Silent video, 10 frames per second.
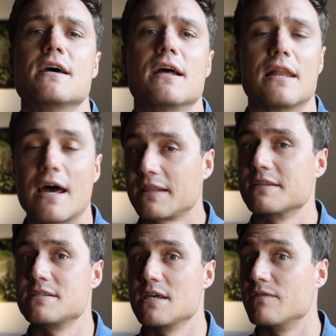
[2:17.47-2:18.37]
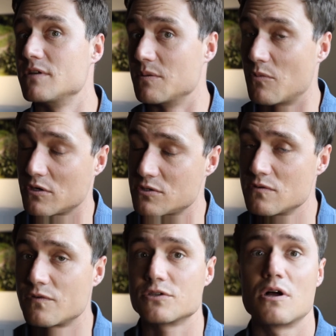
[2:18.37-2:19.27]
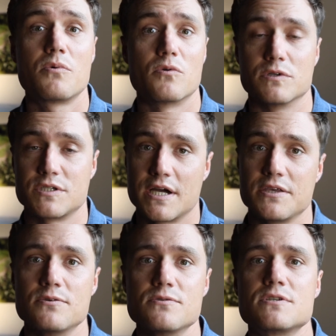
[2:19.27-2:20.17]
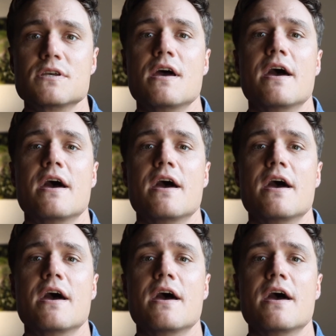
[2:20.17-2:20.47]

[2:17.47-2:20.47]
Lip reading: like the 70 Mark II, for example, which I use,